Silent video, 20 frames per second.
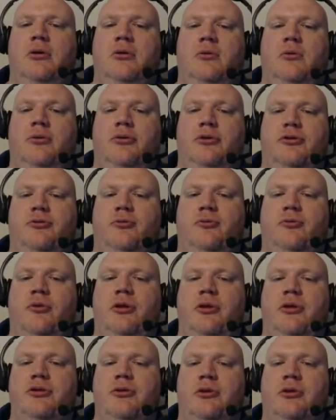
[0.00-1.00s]
We'll just run
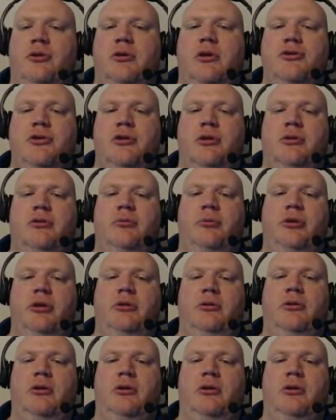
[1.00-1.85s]
this on across here a little bit.